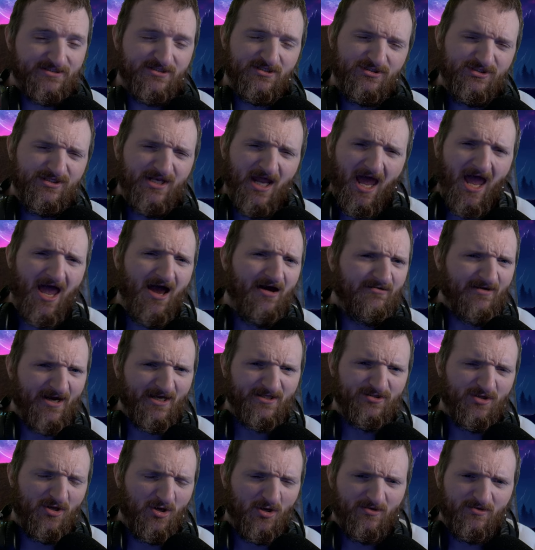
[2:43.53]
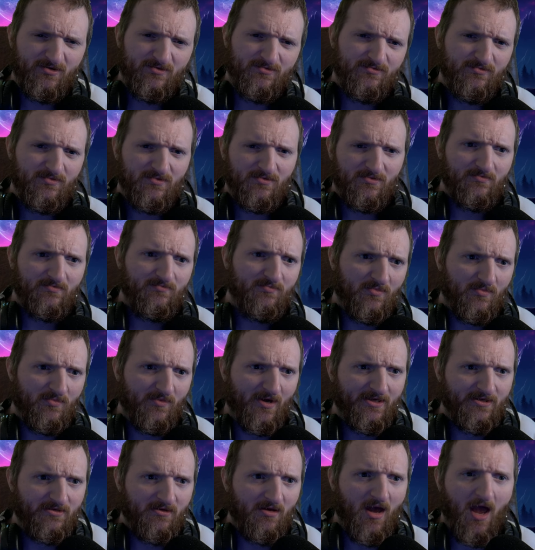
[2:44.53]
You know how uh, I
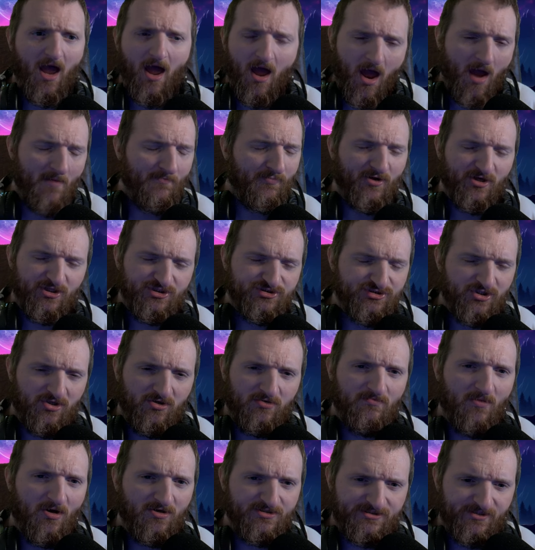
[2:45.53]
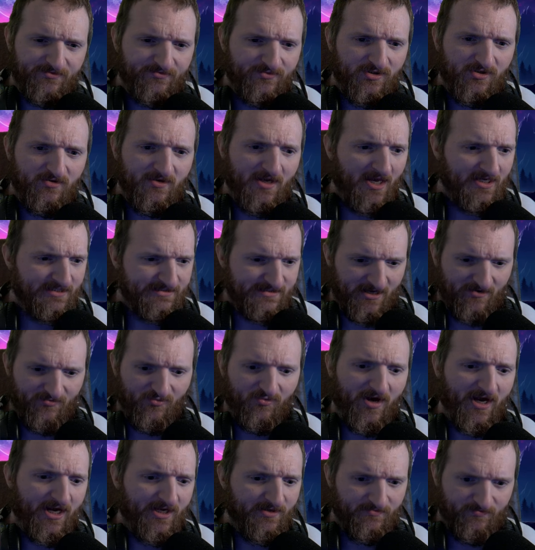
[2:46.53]
like I'm pretty sure most of you guys have
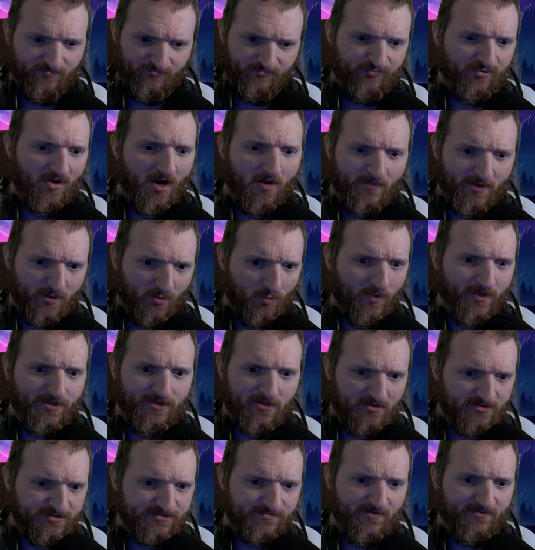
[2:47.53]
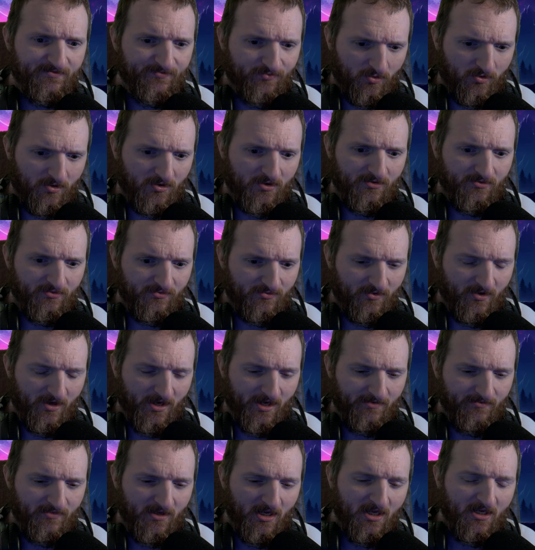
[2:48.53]
ran probably Windows before,
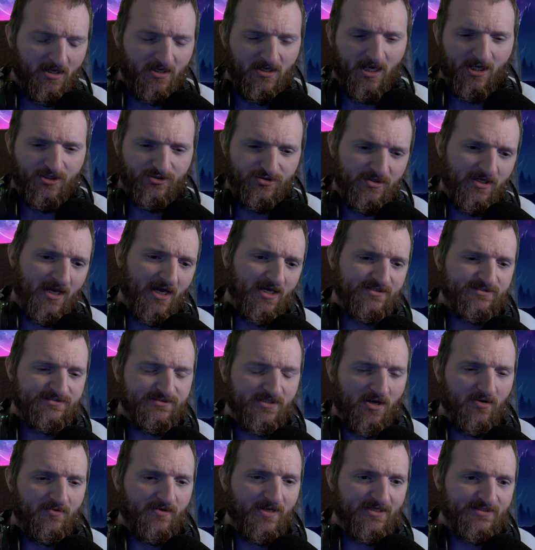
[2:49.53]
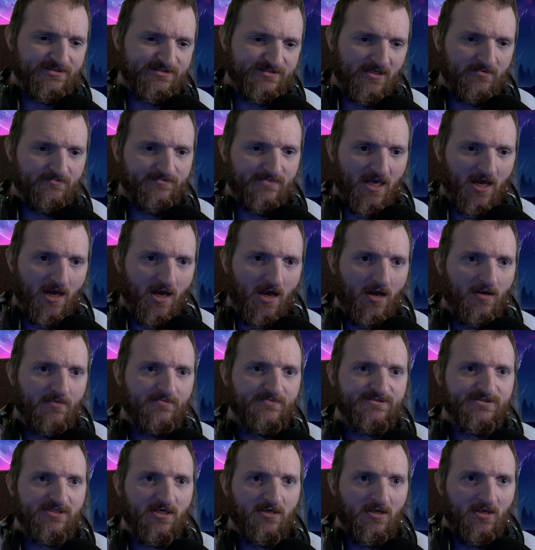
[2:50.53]
right? And you guys know that
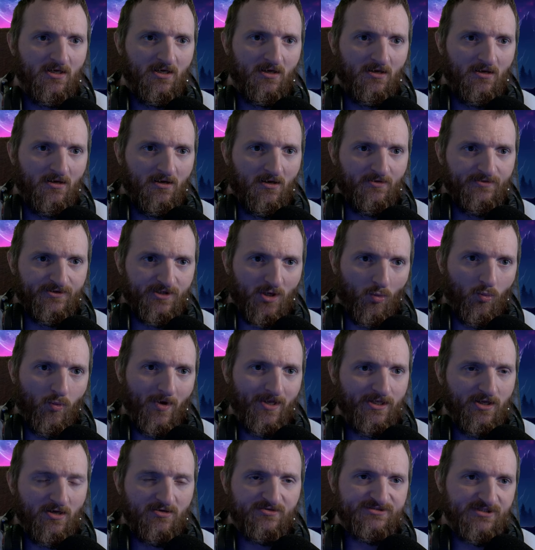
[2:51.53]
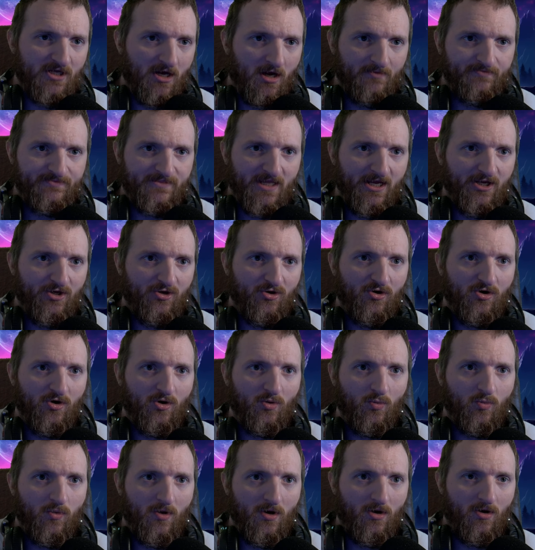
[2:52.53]
sometimes the Windows
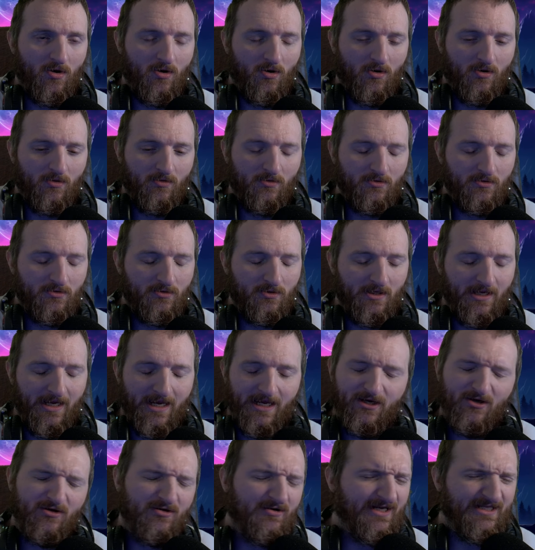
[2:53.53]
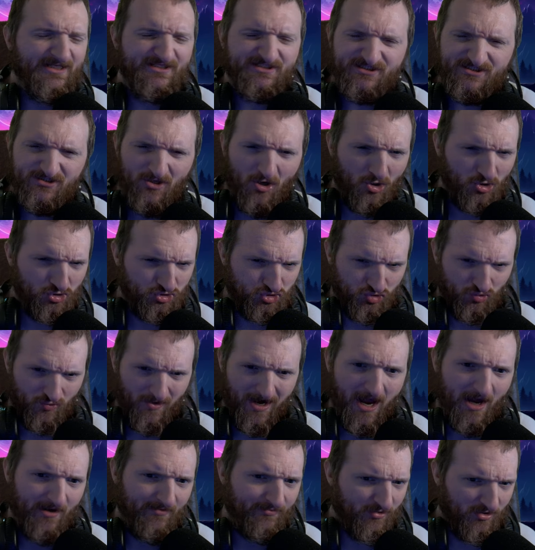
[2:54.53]
updater will it'll install
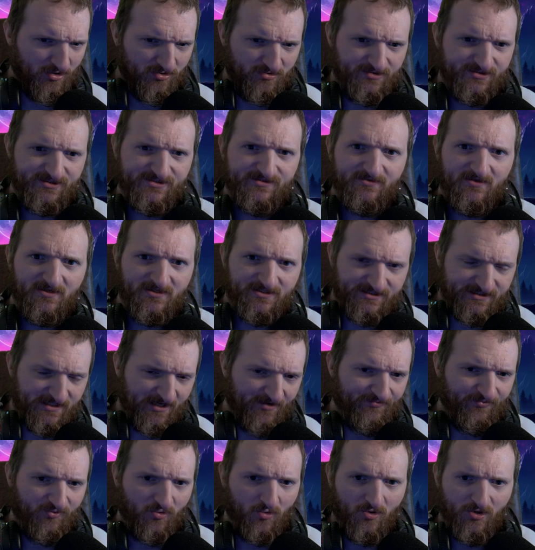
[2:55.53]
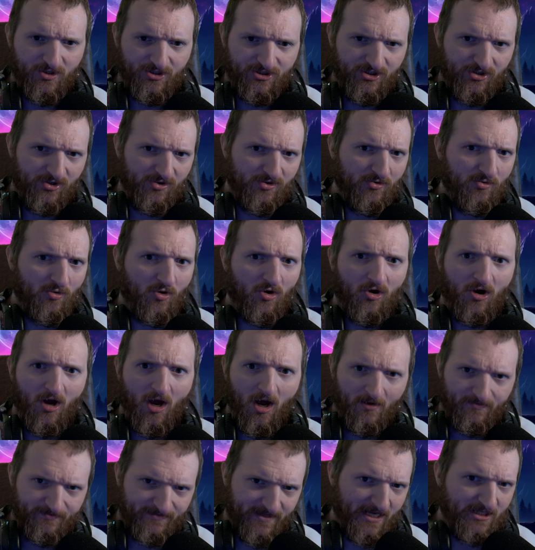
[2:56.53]
drivers and stuff for you or
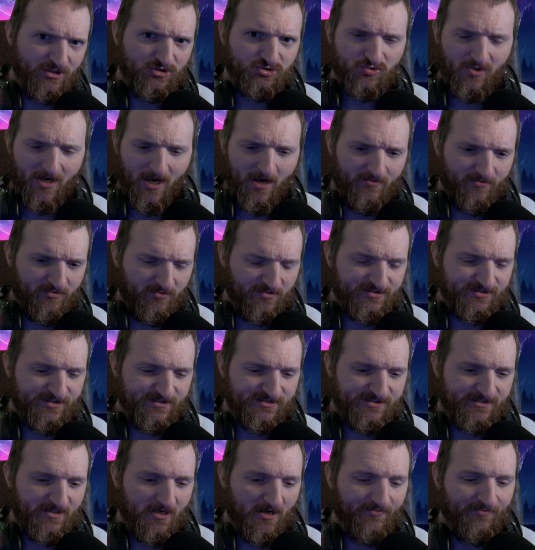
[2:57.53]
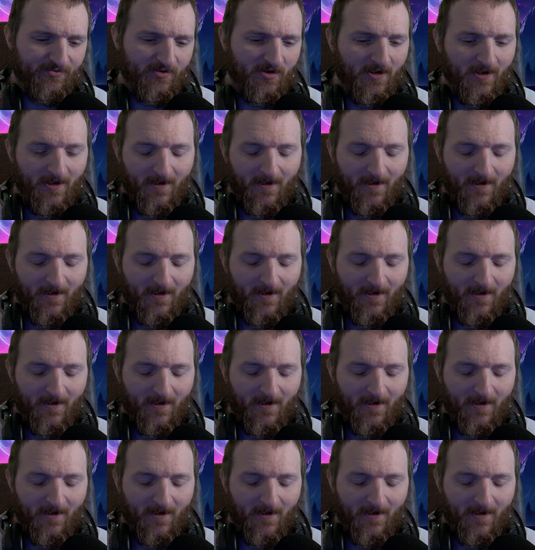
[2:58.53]
update drivers and stuff.